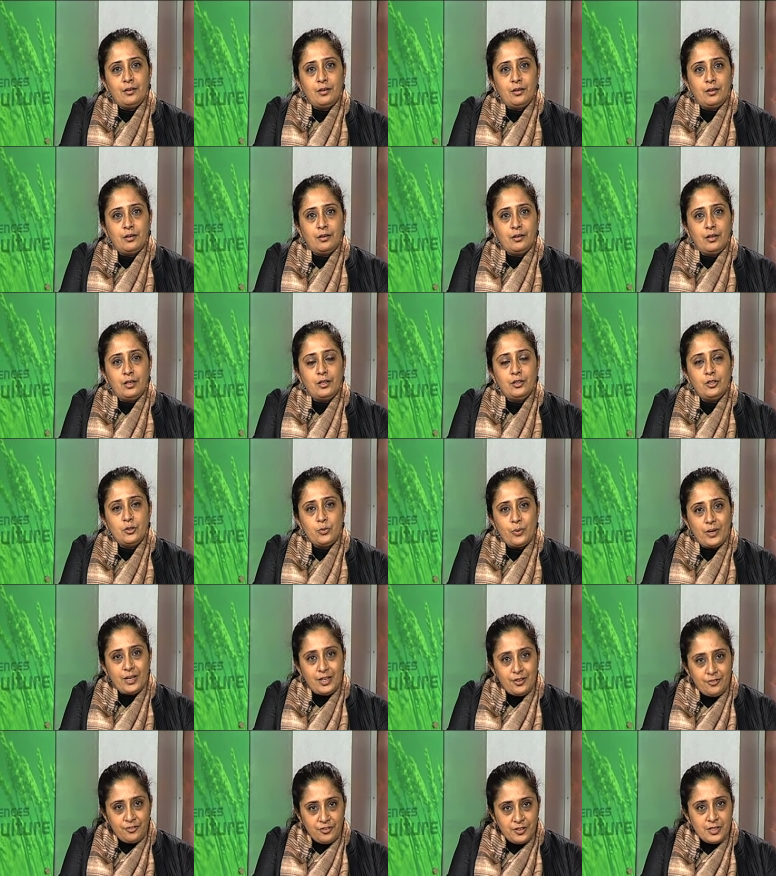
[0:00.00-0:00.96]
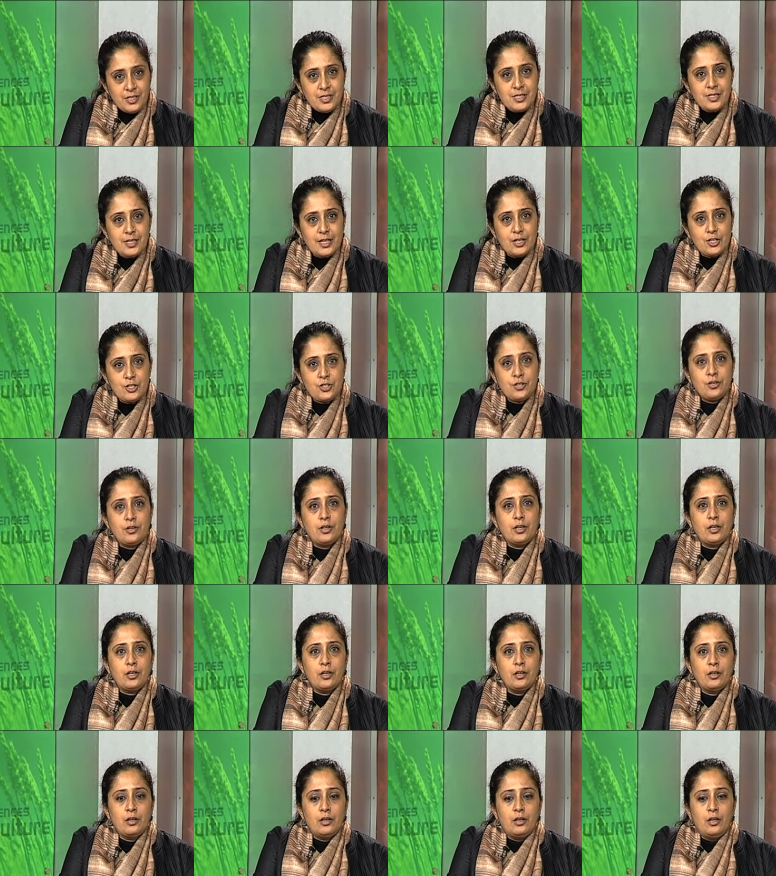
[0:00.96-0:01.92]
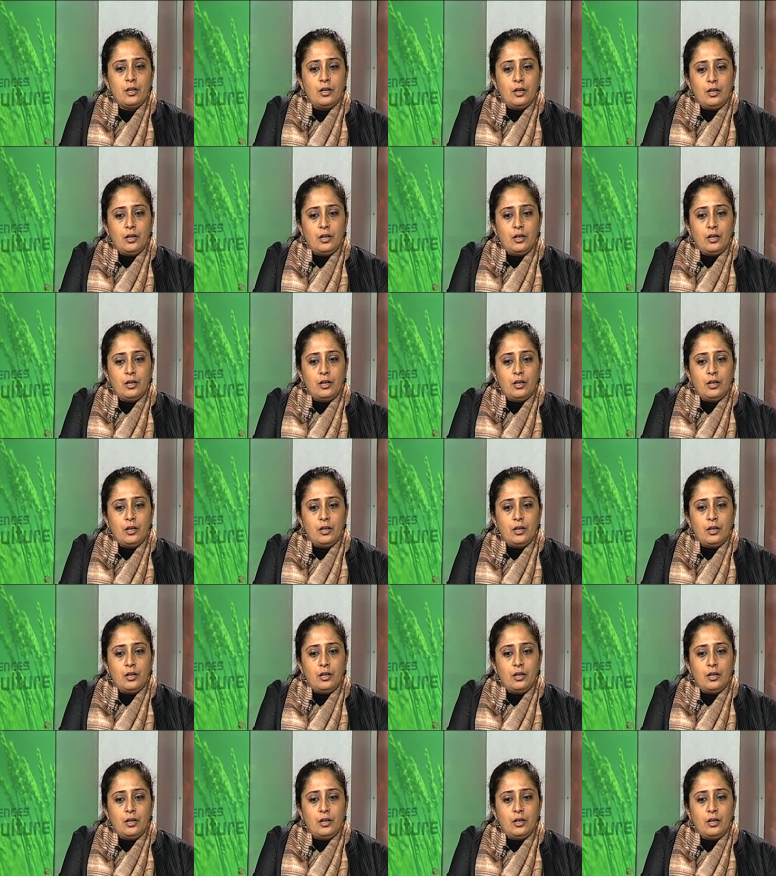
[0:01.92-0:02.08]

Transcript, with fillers: uh, in the 21st century,